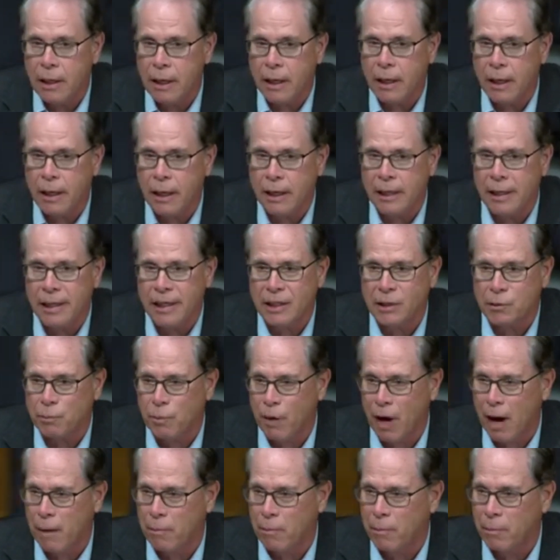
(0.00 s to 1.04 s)
It's
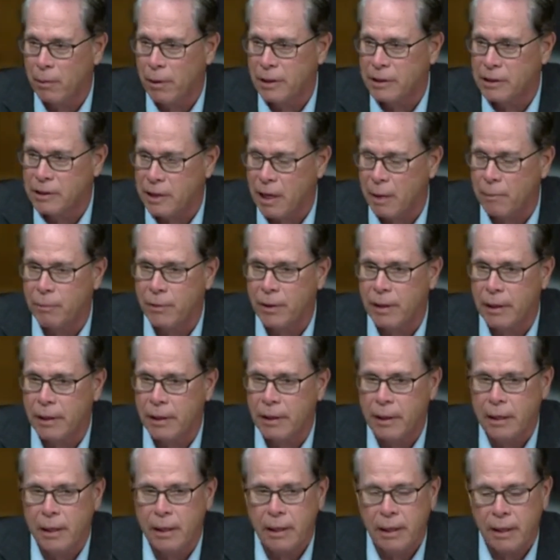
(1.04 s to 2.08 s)
probably something,